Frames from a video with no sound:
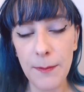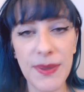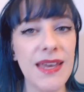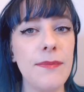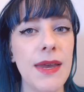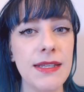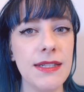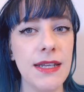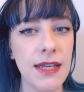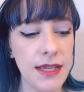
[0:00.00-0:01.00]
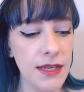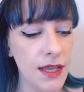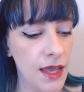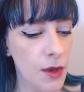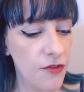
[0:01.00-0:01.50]
pigmented
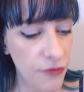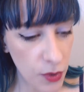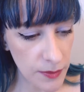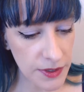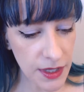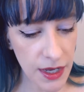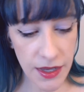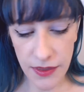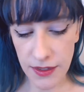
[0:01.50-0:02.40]
formula.